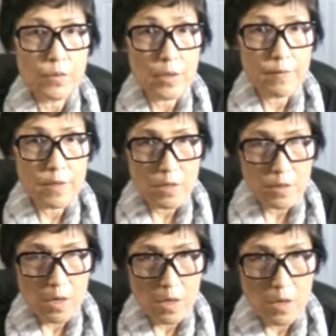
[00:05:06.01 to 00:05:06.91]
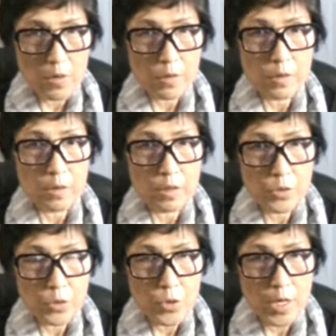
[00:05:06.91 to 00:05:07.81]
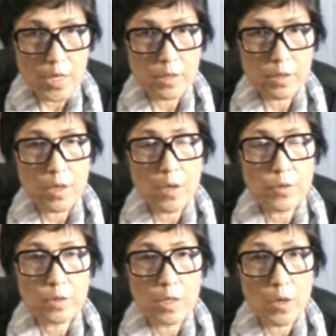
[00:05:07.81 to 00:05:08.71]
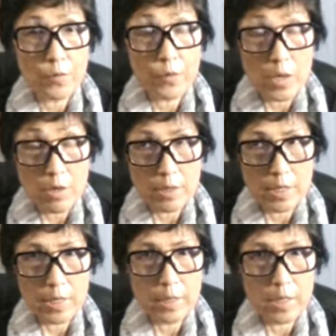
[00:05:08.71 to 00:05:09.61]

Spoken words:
whatever the cause, the distress caused the alveoli